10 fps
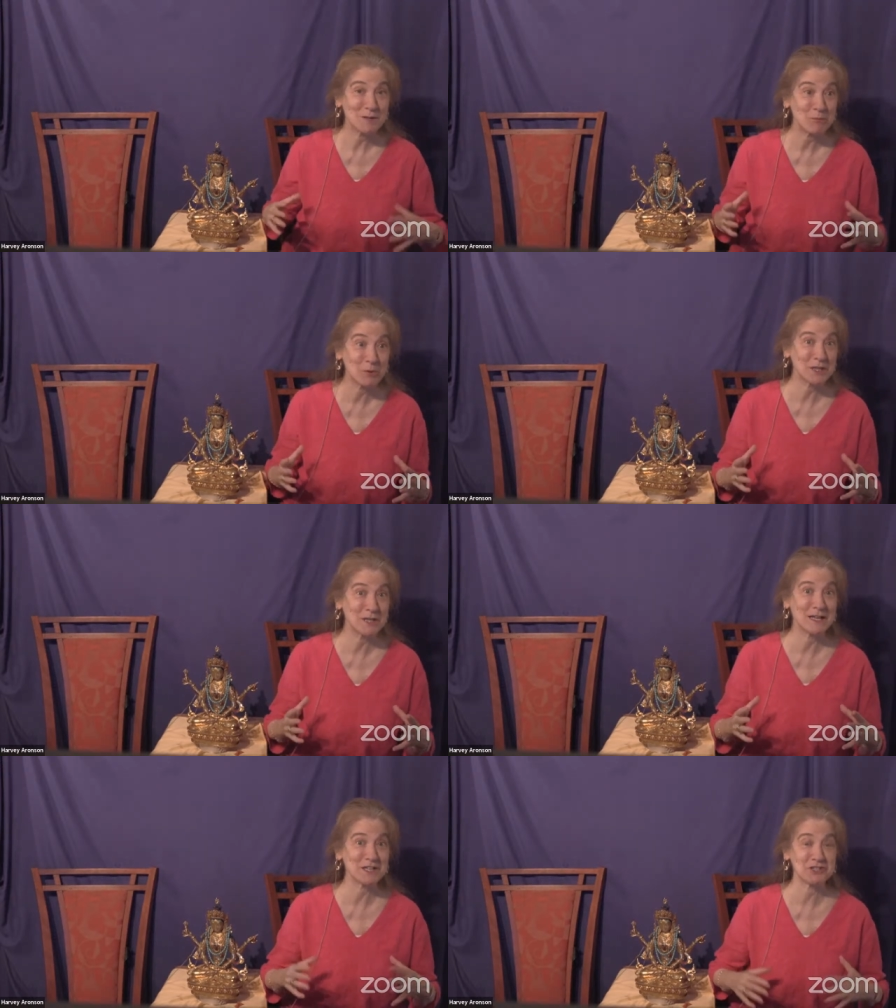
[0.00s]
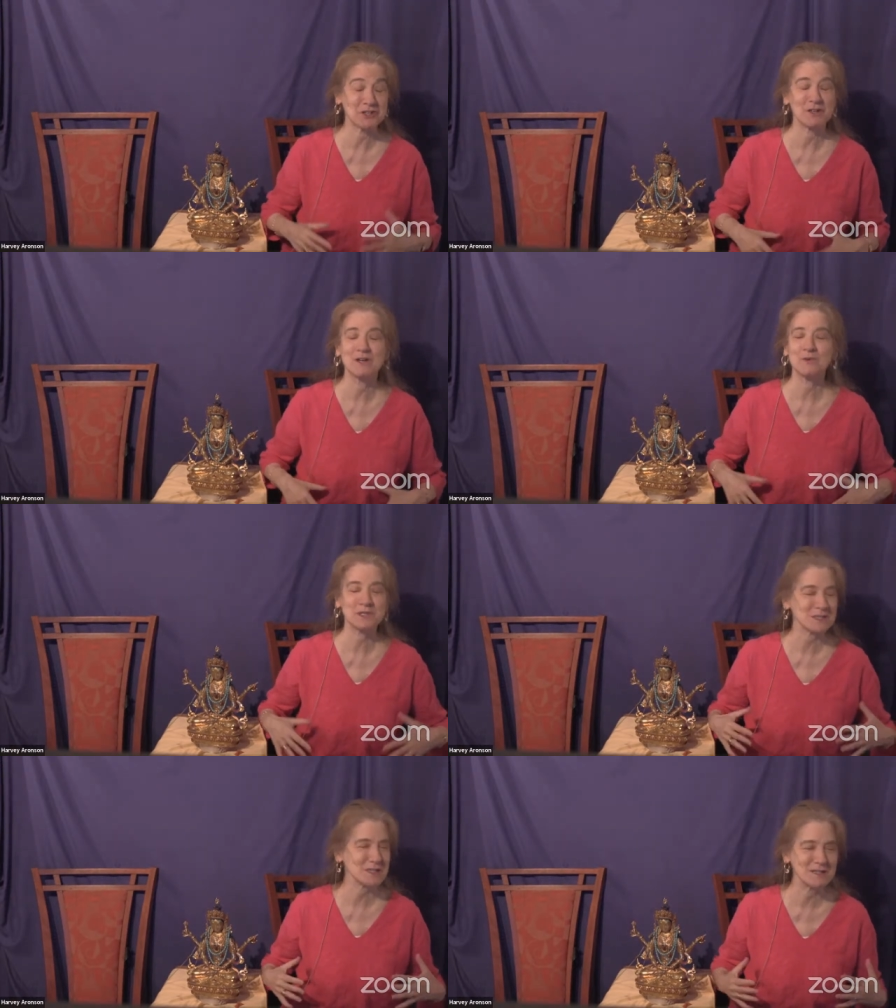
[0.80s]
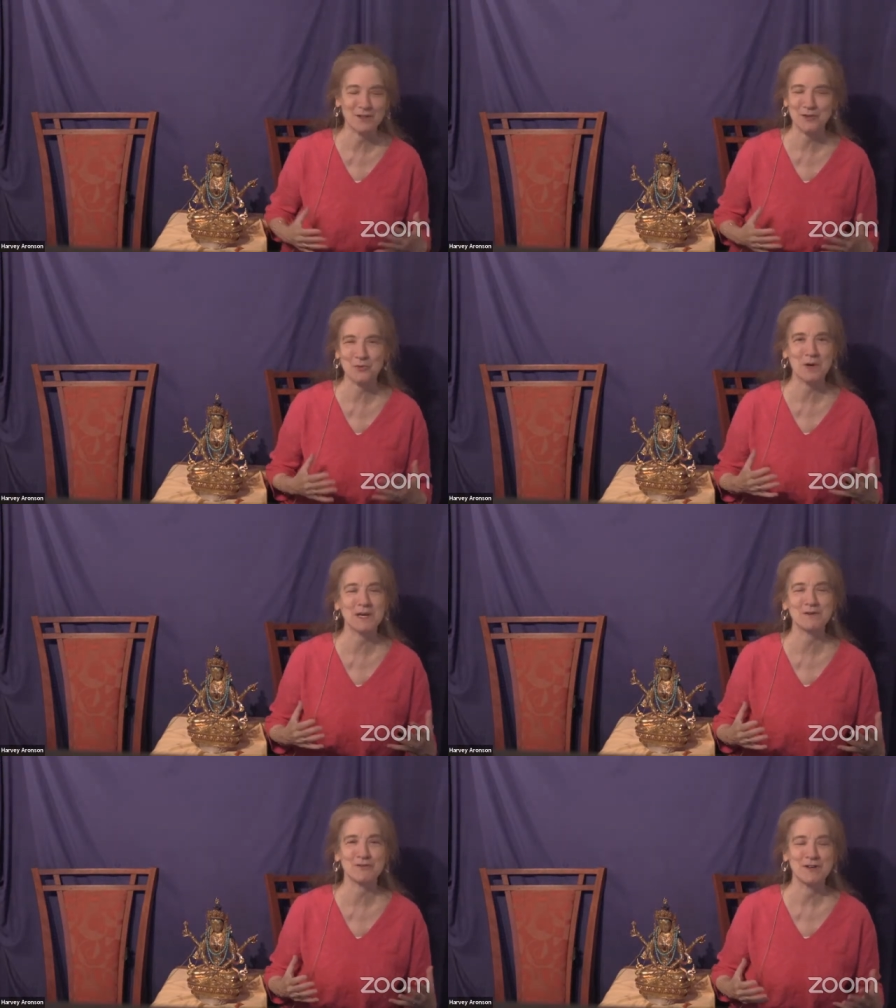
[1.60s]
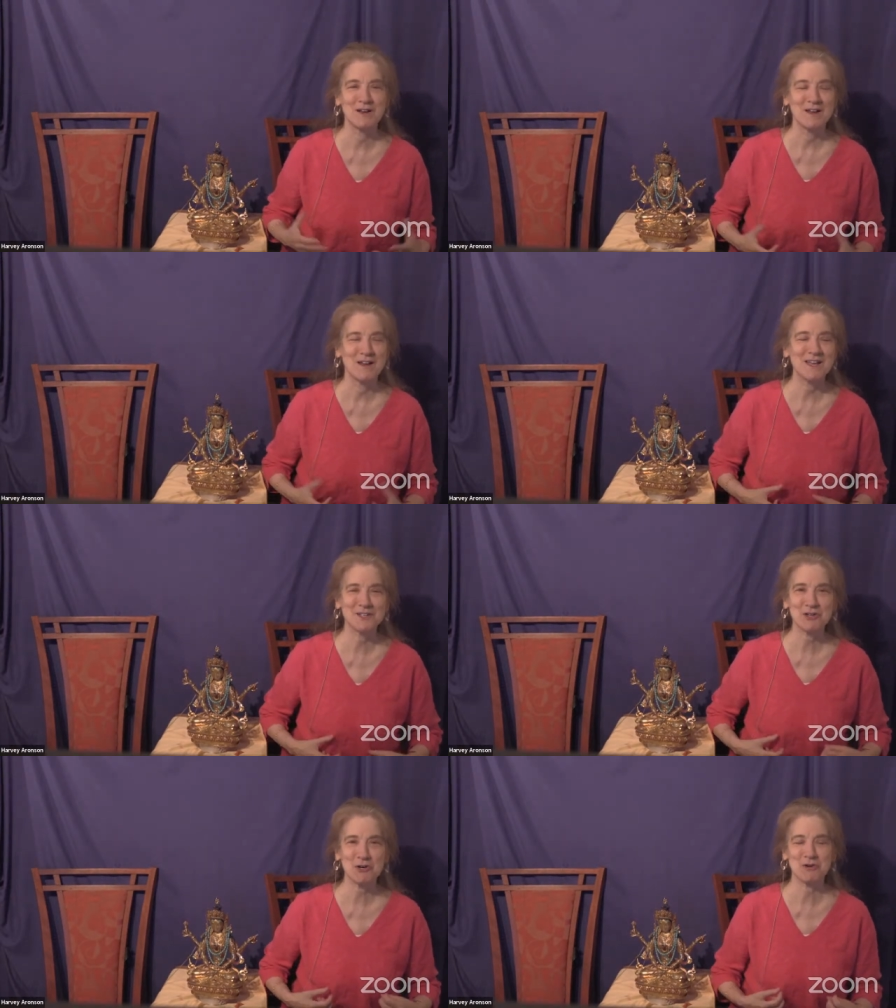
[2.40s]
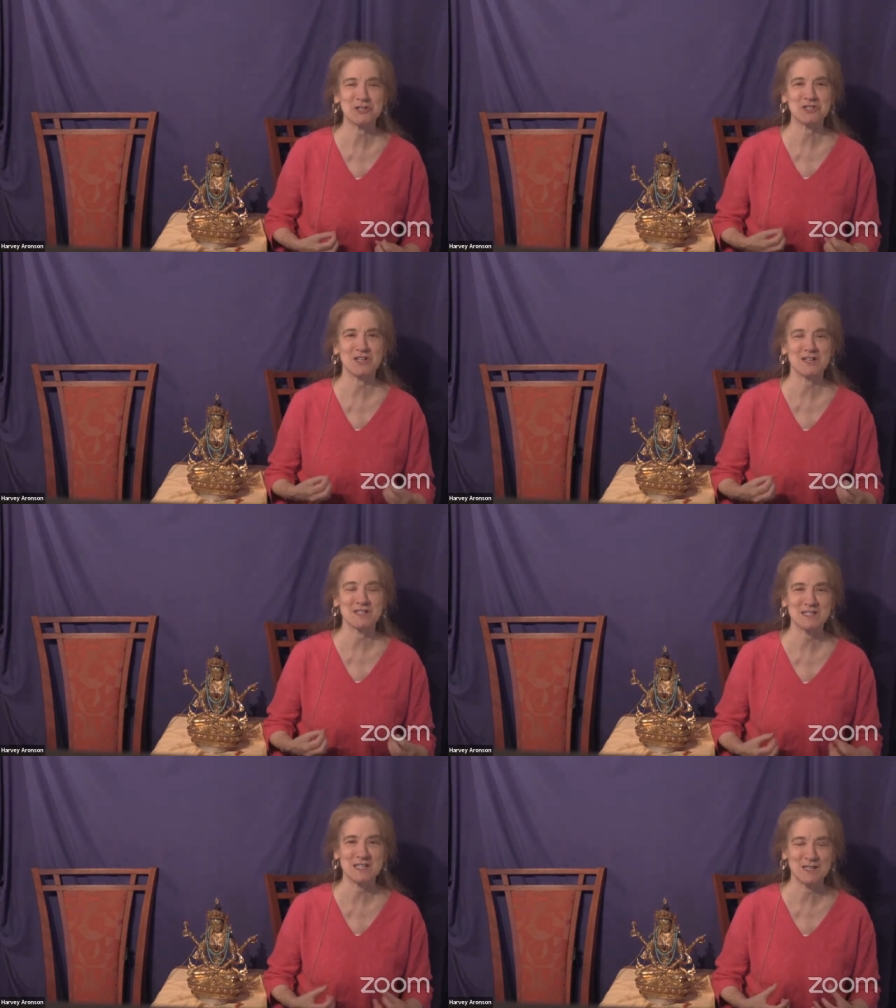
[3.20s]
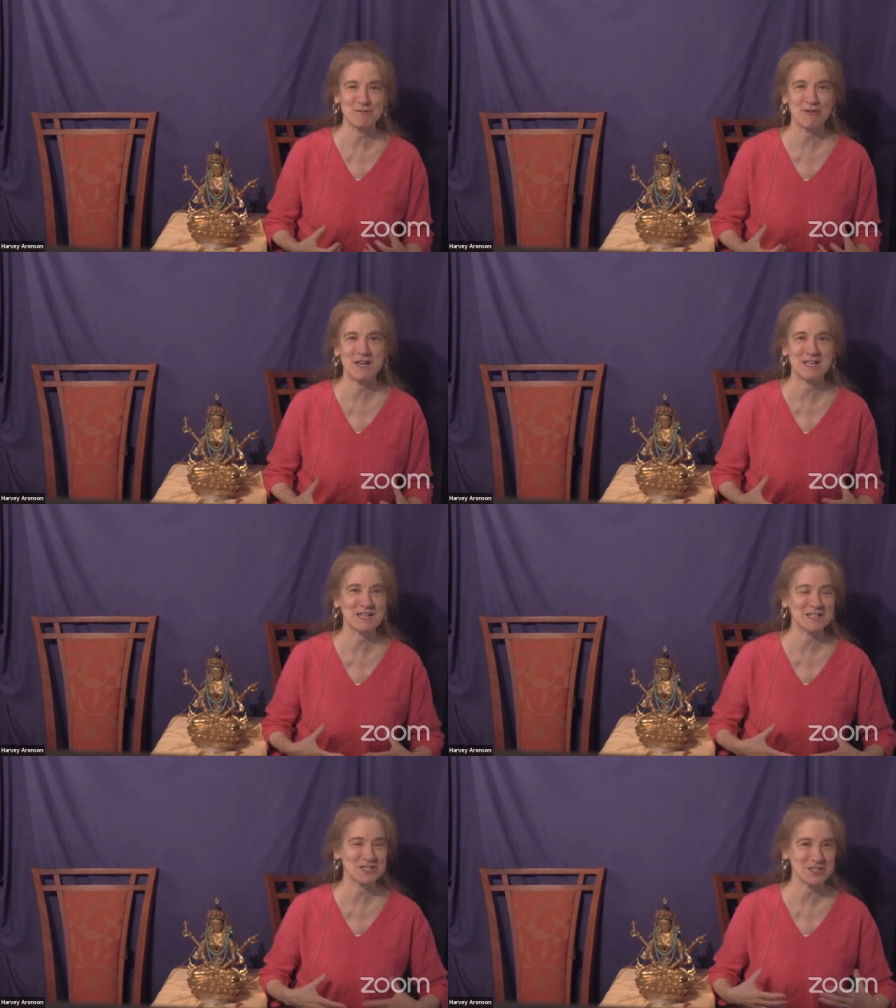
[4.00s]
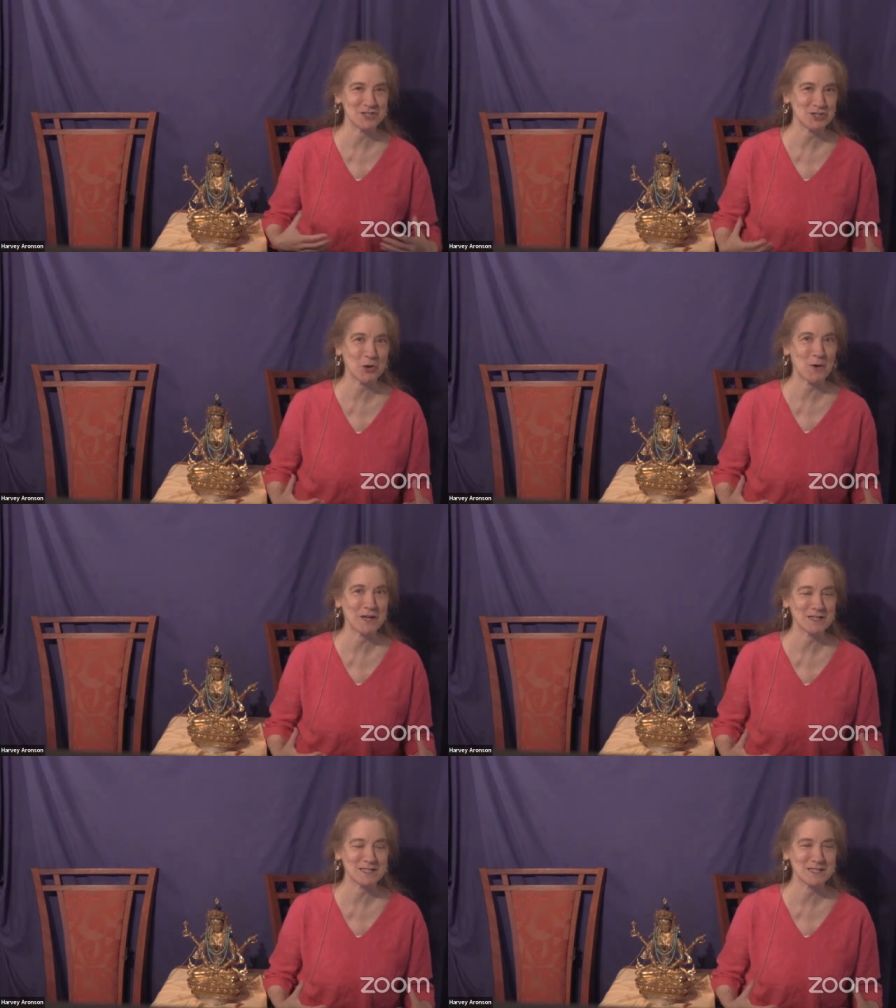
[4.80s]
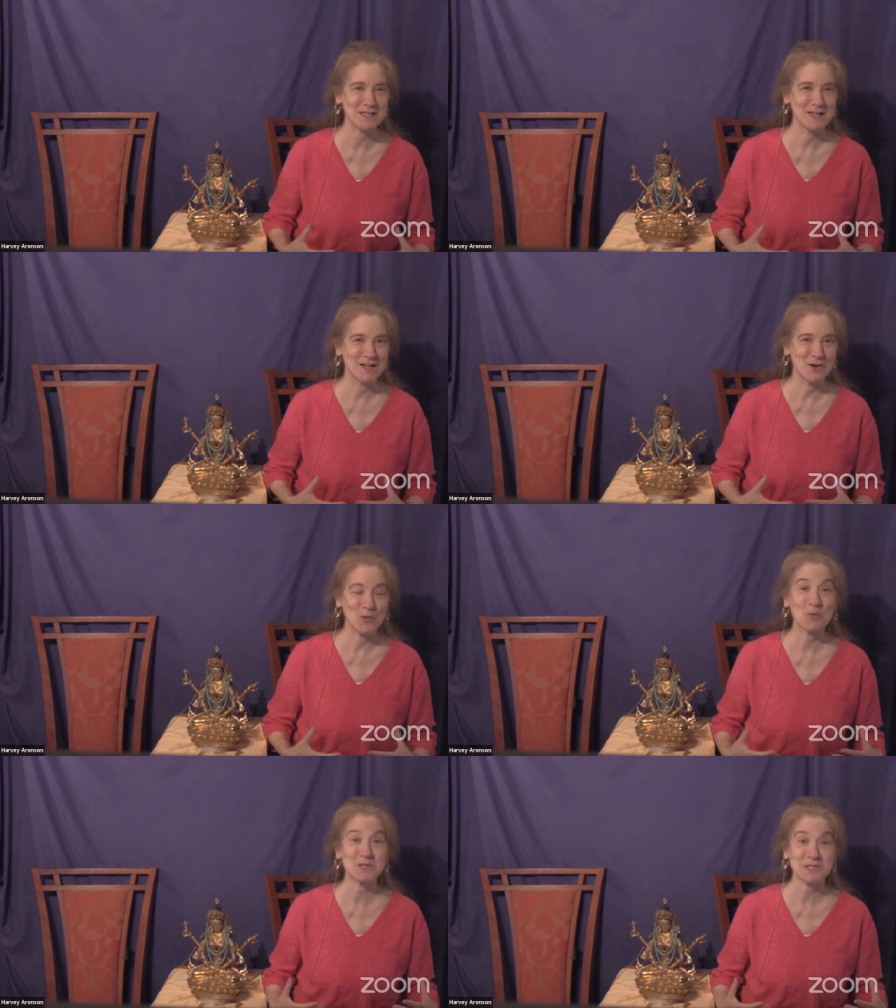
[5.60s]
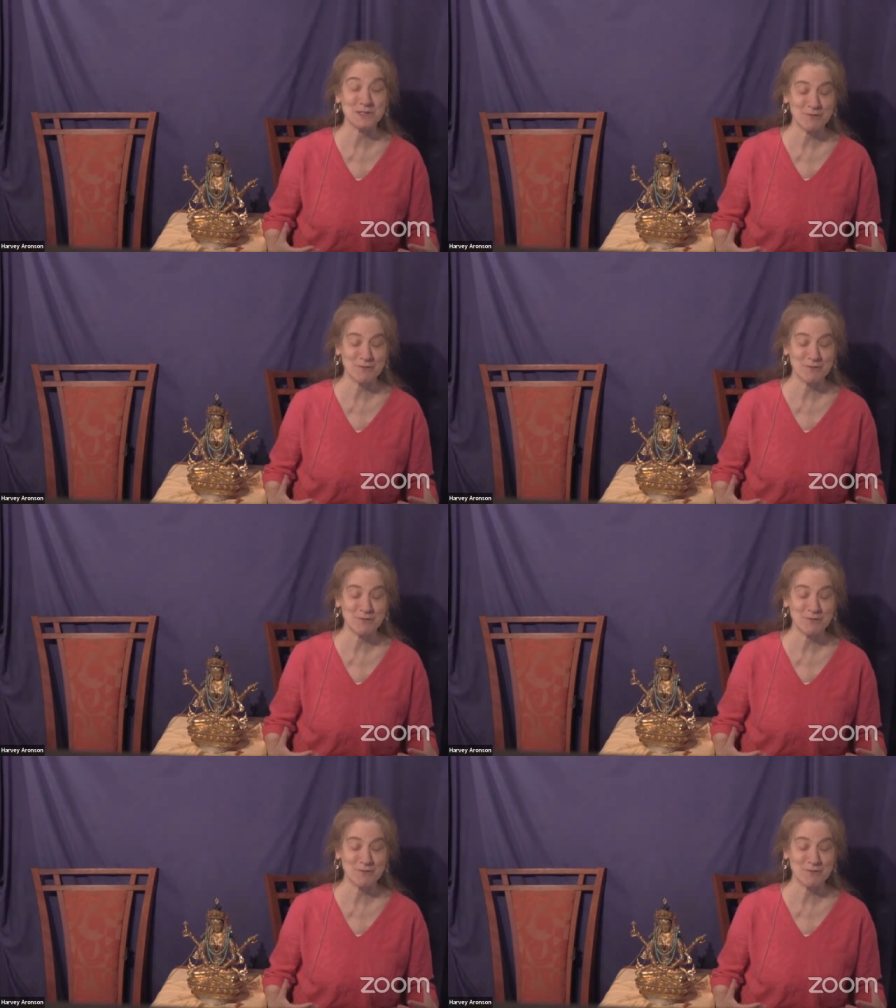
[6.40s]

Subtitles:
Buddha nature, which is another way of encouraging us and inviting us and showing us what wisdom